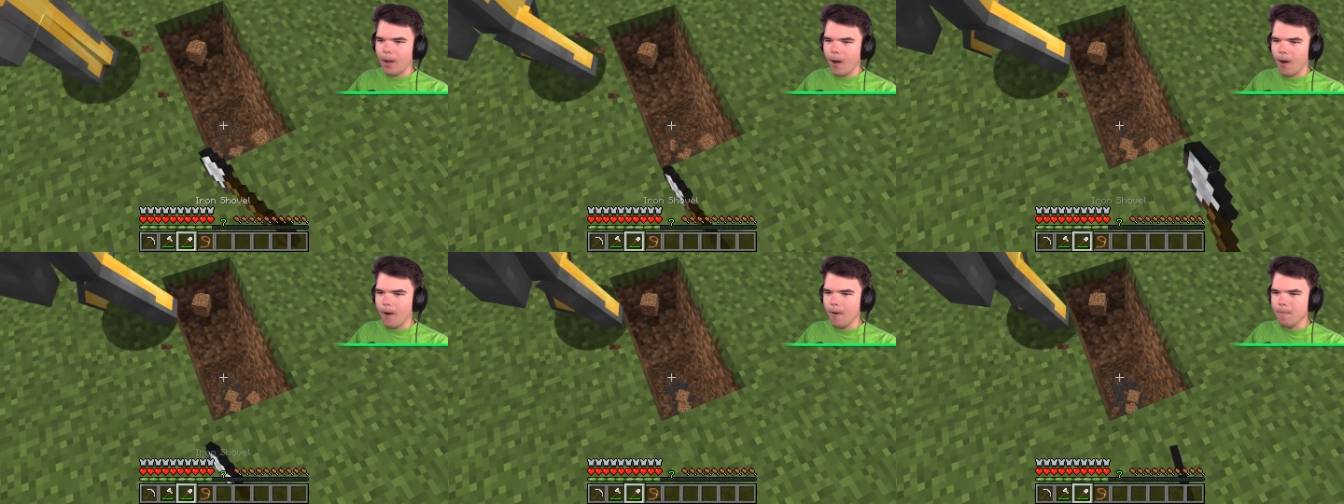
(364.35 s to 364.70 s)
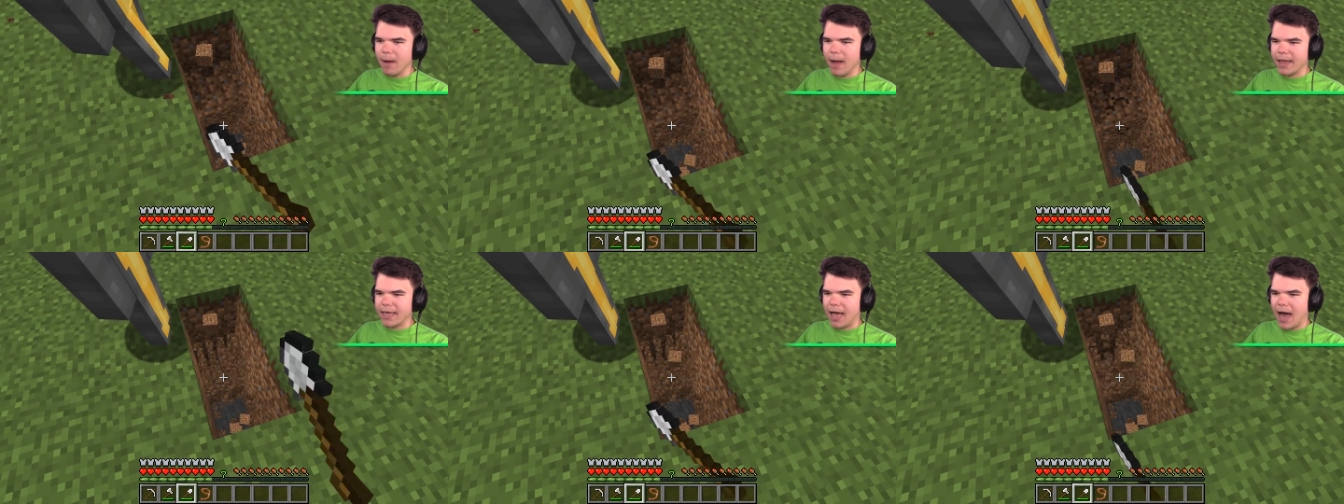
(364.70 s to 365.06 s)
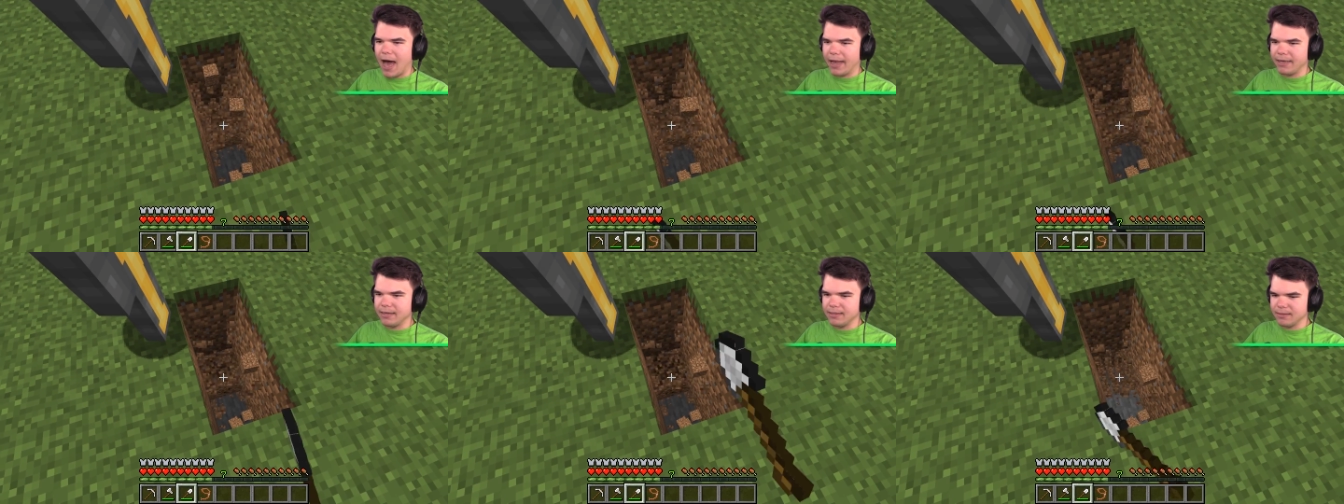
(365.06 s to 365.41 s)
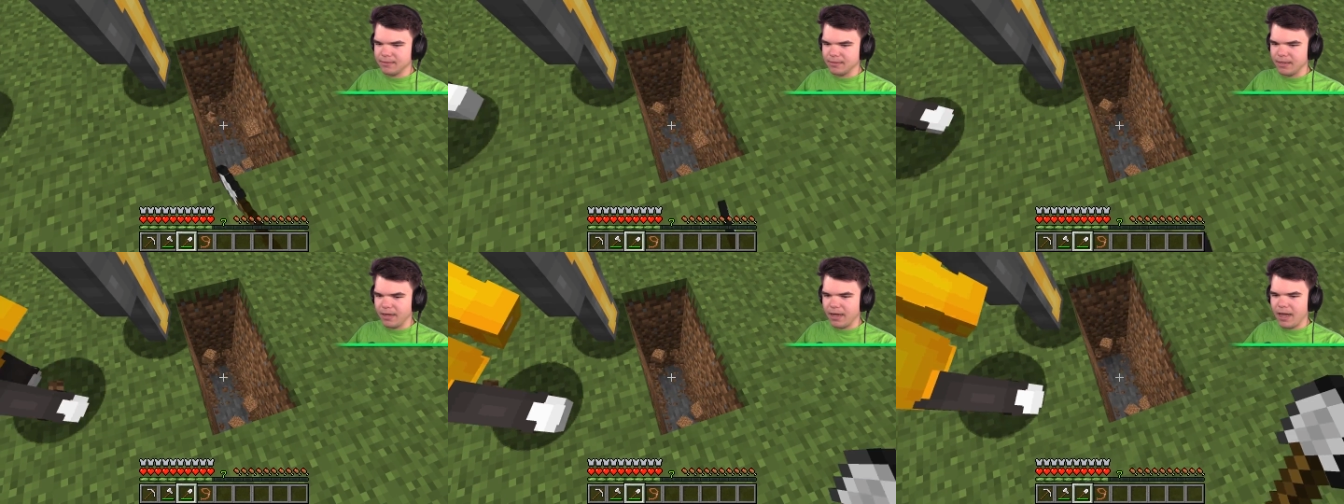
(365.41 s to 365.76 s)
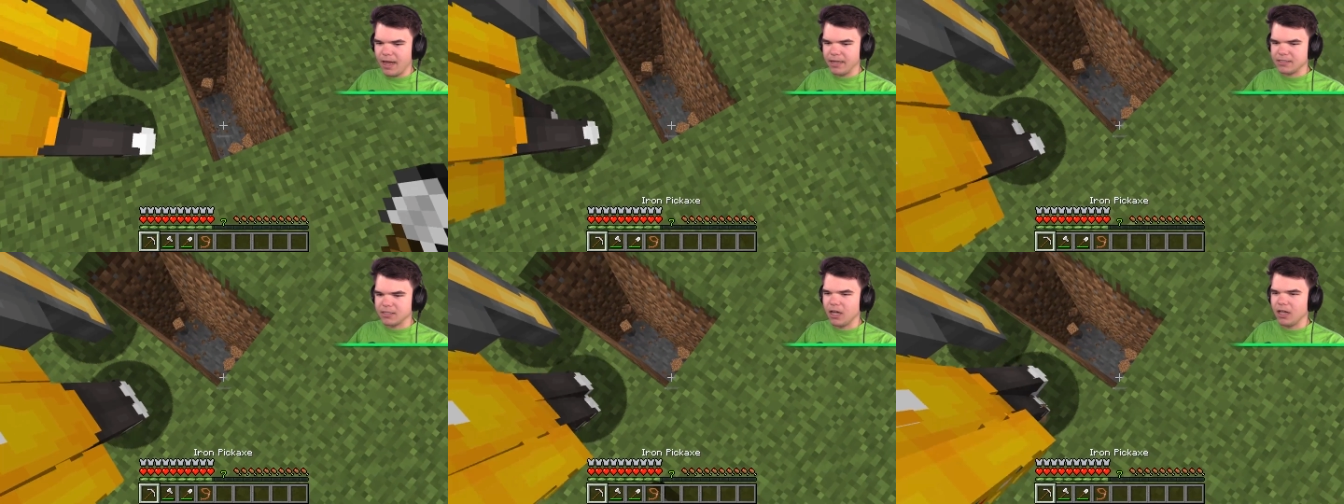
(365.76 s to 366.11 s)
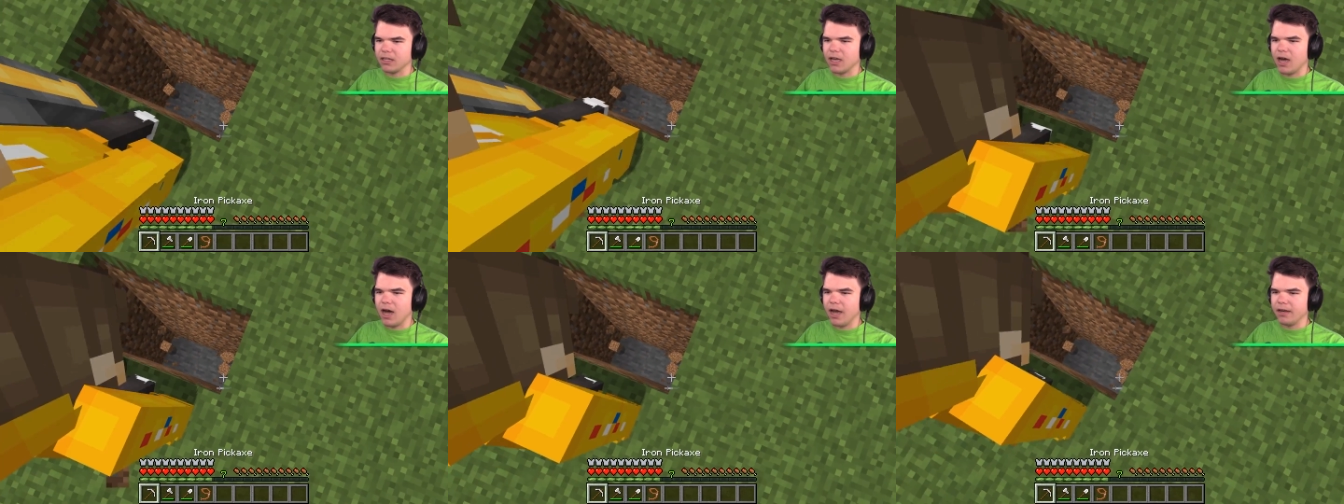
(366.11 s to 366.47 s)
Oh, my God. It's
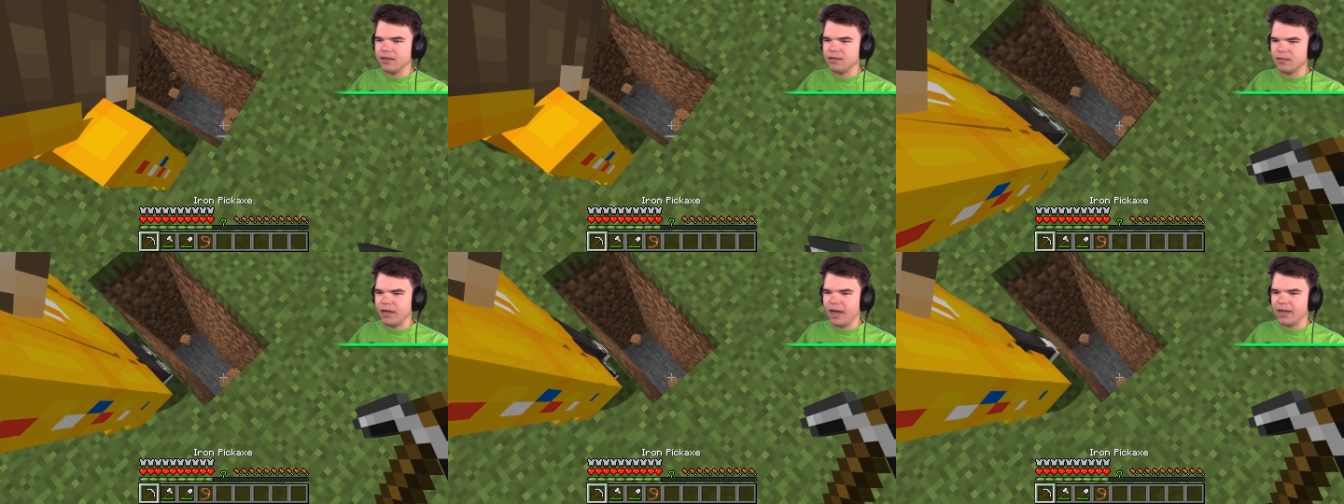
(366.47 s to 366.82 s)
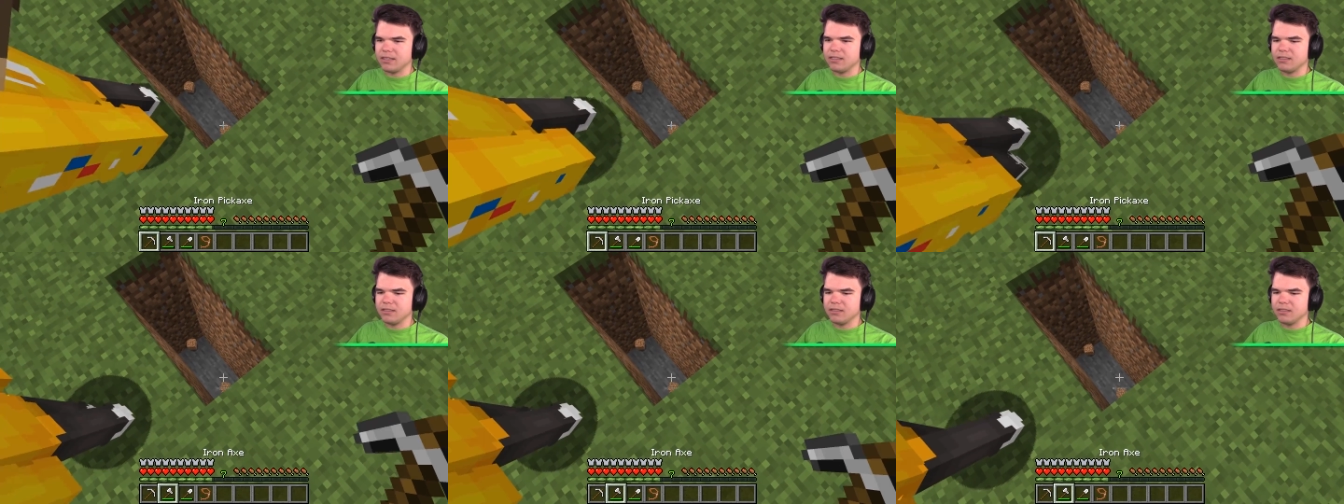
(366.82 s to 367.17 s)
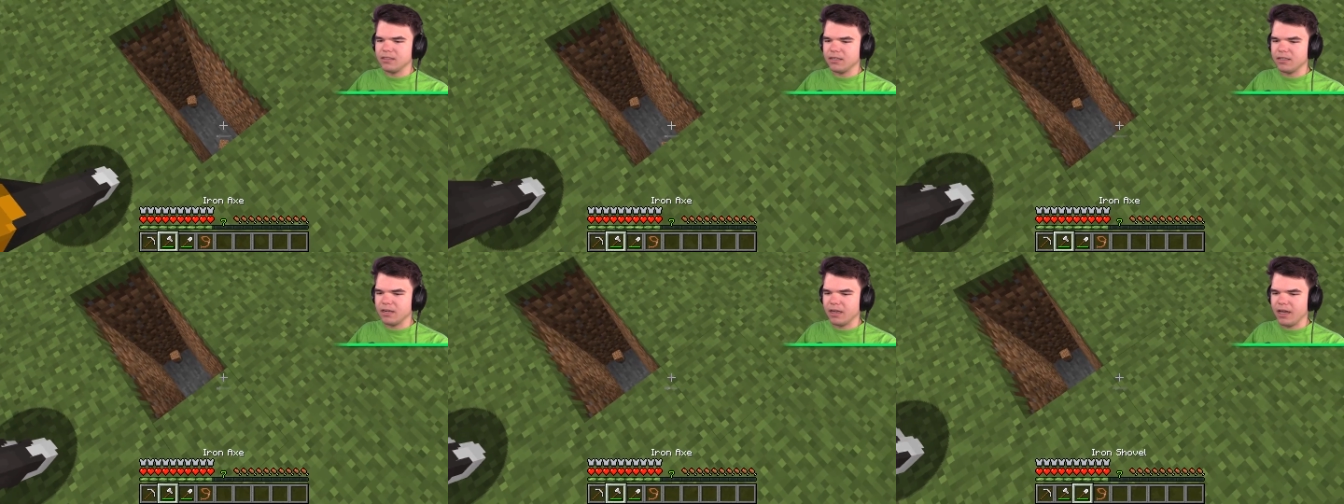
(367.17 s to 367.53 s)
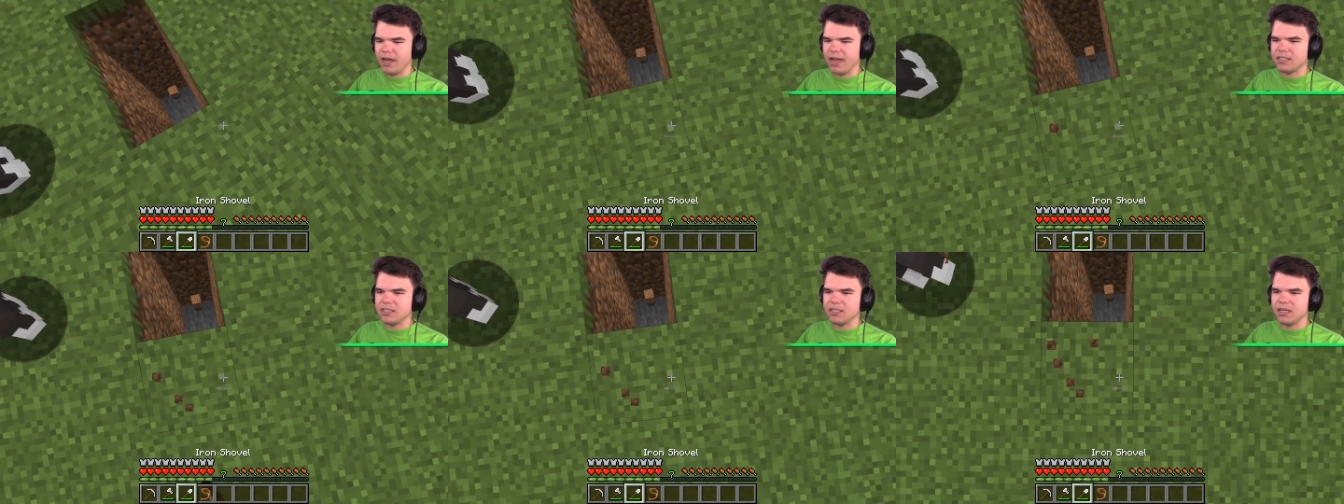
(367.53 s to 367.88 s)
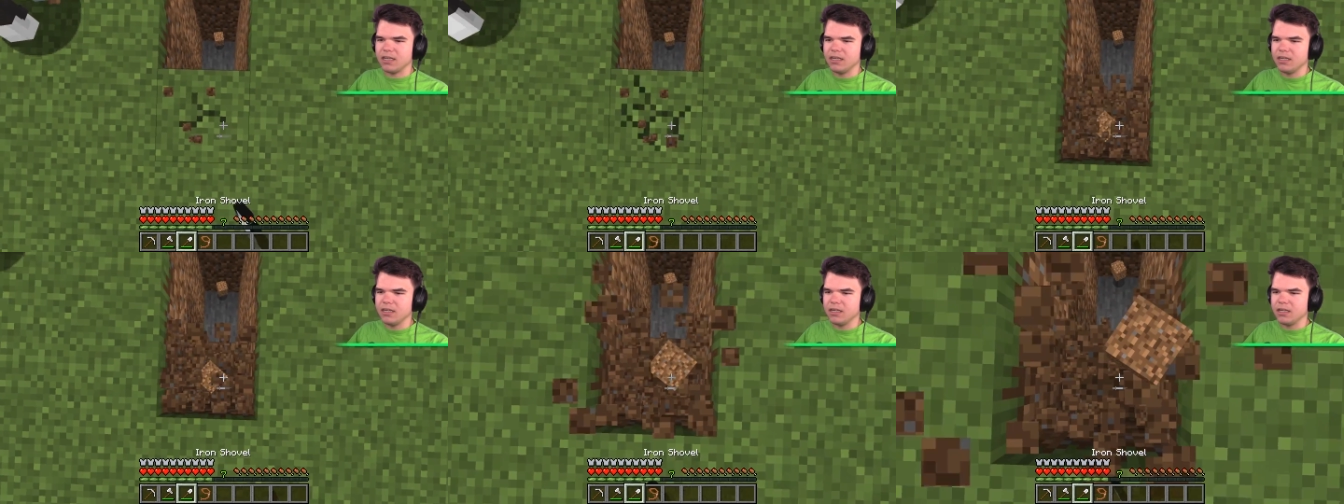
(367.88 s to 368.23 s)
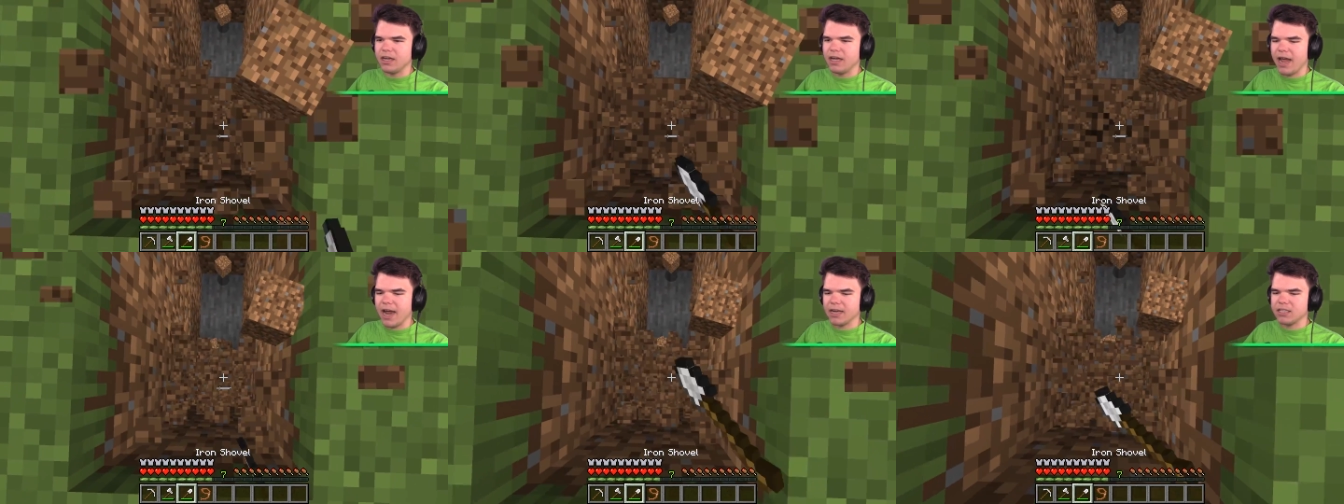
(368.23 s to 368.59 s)
all gone. It's, it's been restored to what it was
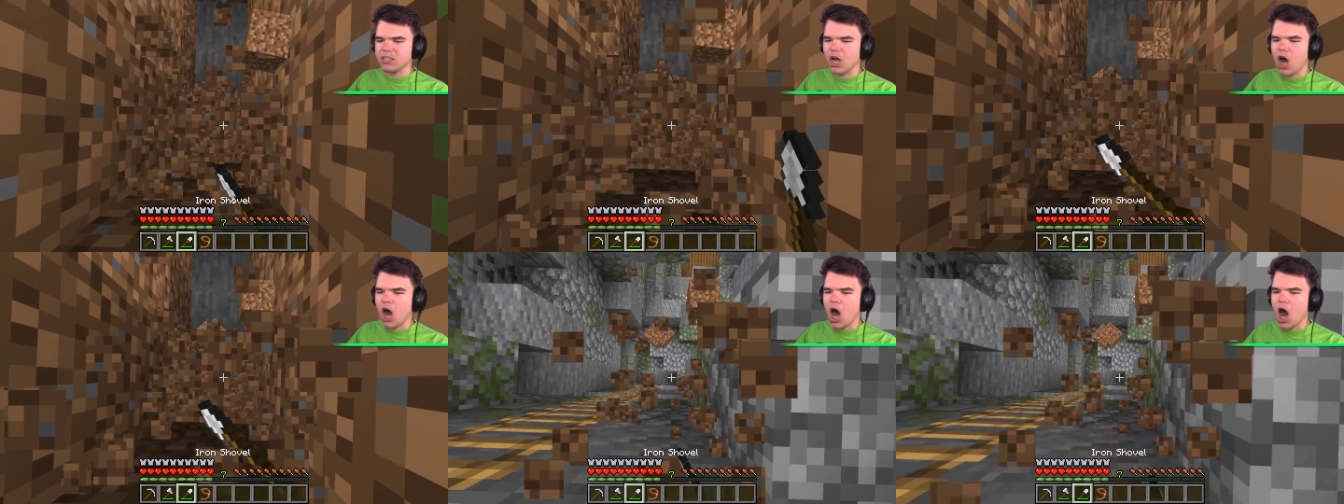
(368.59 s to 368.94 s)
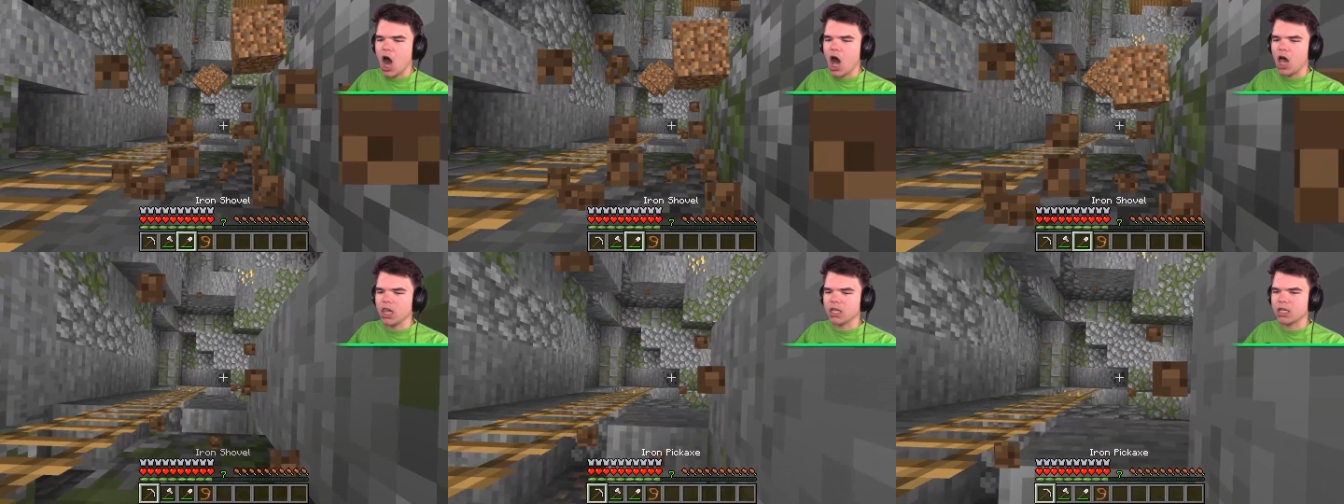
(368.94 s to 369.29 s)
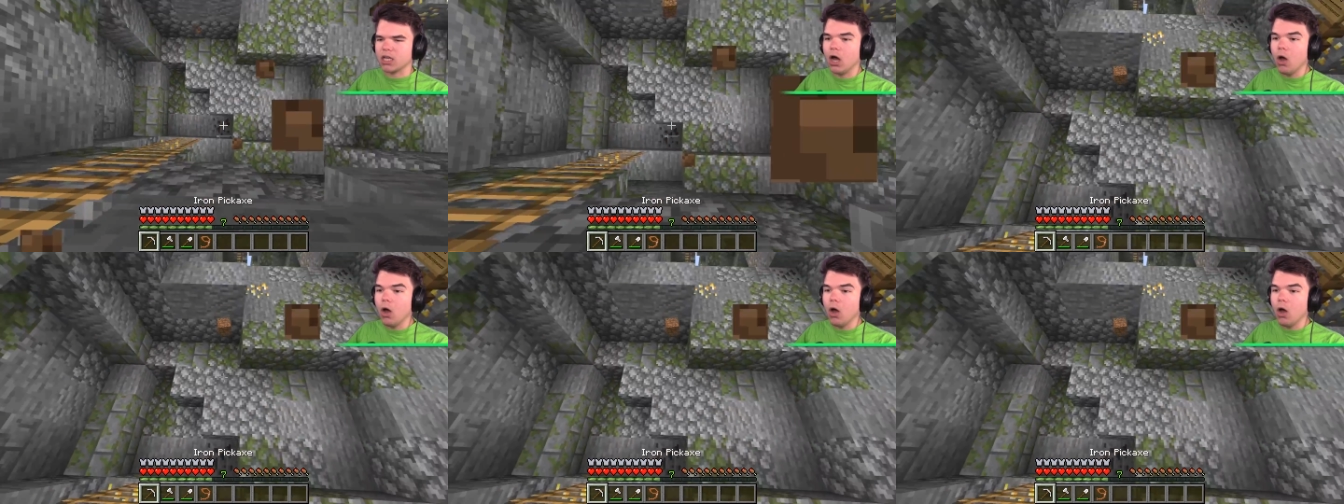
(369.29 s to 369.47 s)
before. It's all